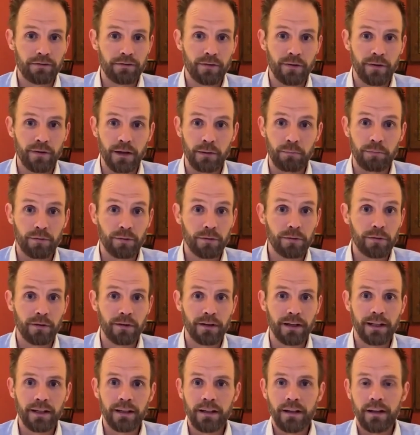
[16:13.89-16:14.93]
for their
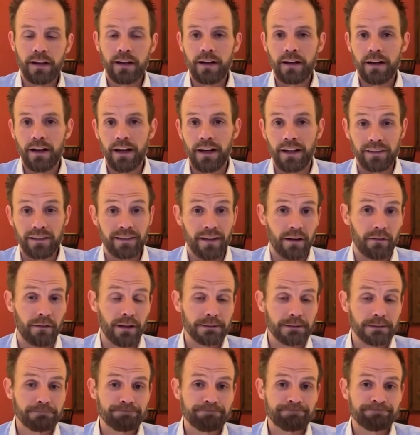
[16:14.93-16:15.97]
brewery,
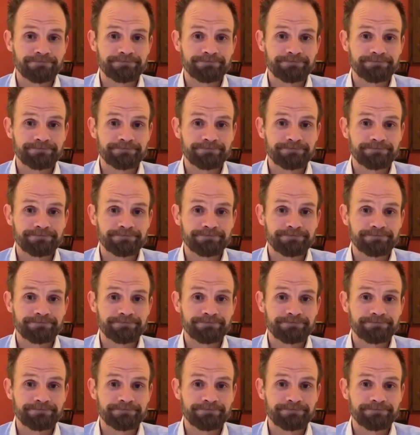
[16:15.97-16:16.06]
etc.